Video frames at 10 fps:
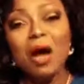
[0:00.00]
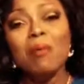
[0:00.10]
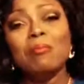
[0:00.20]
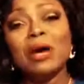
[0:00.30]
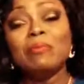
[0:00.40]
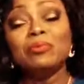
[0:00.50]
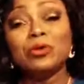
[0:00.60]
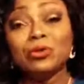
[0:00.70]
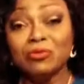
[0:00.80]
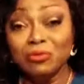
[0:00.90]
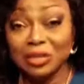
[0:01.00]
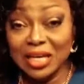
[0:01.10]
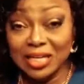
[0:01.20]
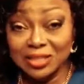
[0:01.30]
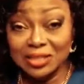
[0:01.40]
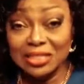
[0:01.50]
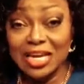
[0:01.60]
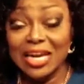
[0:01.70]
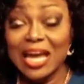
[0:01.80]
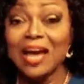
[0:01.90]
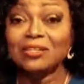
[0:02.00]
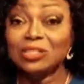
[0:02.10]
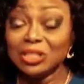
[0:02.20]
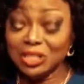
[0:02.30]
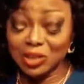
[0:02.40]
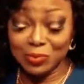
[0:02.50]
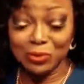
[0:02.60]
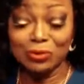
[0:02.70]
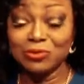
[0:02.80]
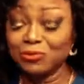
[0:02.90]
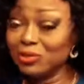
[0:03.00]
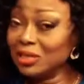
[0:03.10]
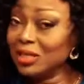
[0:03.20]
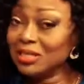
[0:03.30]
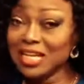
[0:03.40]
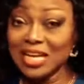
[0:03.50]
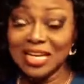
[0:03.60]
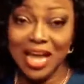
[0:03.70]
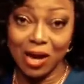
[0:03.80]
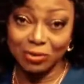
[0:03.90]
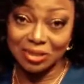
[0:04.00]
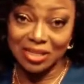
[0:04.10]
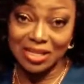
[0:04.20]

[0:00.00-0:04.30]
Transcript: My beautiful guest today, and she is beautiful inside and out,